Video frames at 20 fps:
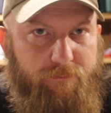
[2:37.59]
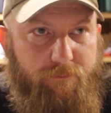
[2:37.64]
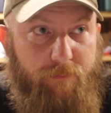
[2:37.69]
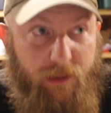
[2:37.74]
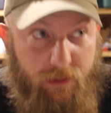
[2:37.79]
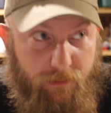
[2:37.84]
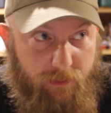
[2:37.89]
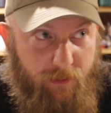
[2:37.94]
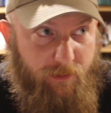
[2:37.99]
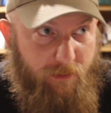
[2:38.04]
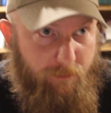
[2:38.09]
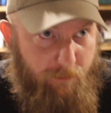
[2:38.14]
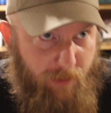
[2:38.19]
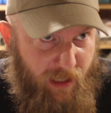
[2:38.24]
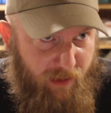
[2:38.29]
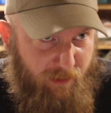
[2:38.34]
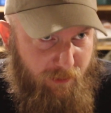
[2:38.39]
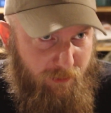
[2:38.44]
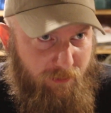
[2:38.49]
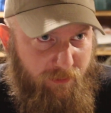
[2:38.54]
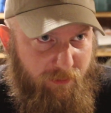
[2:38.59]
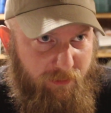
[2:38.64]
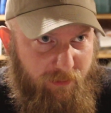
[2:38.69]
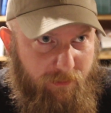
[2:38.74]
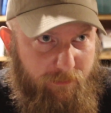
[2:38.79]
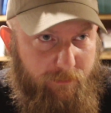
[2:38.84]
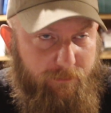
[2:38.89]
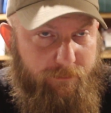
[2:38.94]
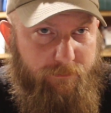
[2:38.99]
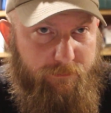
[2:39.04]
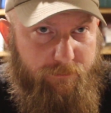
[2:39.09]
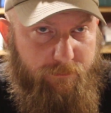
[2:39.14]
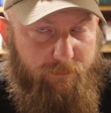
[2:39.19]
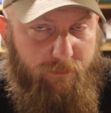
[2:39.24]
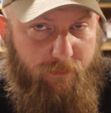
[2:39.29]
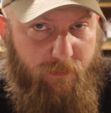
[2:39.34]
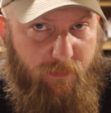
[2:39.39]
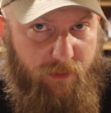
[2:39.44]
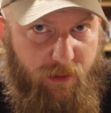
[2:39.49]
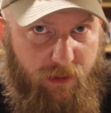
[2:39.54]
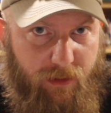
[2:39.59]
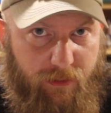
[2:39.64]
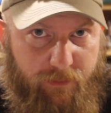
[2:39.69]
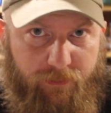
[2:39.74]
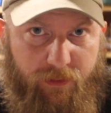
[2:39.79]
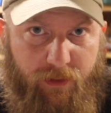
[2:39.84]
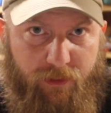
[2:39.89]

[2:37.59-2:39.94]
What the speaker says: Building the models of